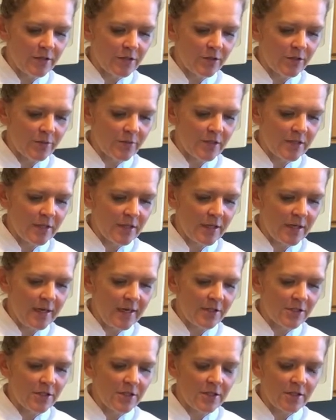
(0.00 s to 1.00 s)
So I'm just going to
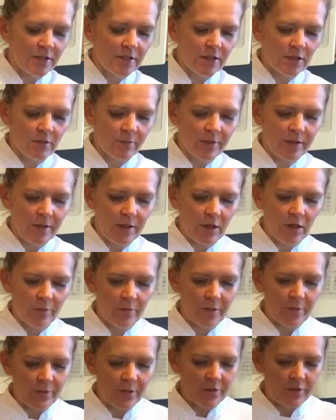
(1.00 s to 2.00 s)
add just a little bit of
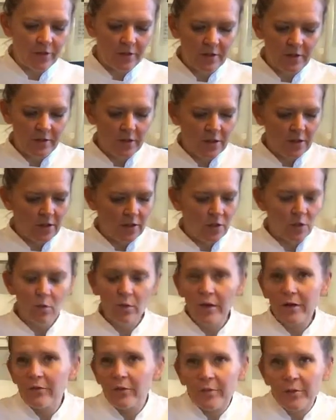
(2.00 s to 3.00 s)
almond milk,
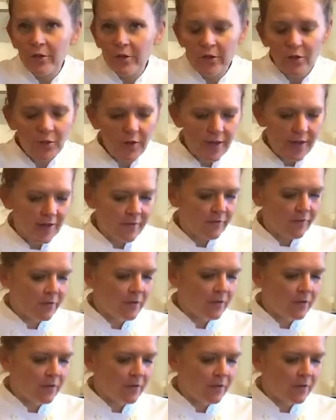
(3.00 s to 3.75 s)
whatever milk you have.